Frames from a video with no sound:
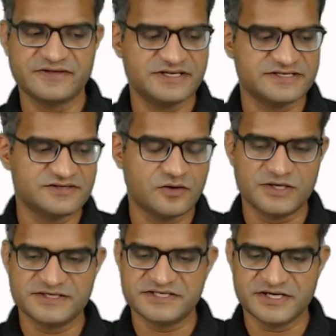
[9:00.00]
this
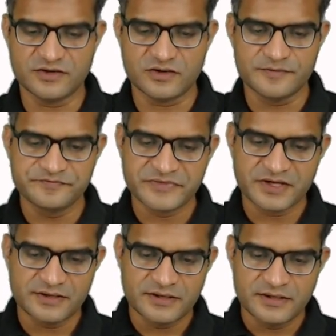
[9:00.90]
normalization and all.
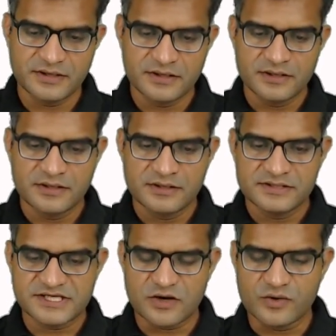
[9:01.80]

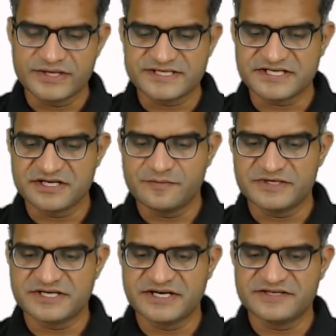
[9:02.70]
Sir, how can the sectional
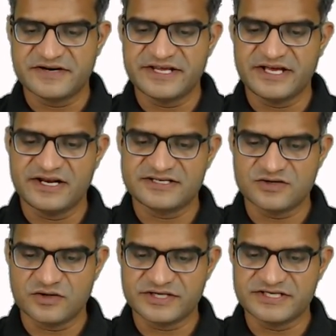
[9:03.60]
percentage for DLR
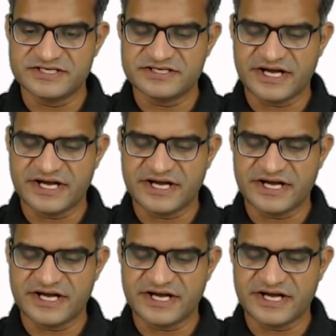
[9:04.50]
slot 3 change?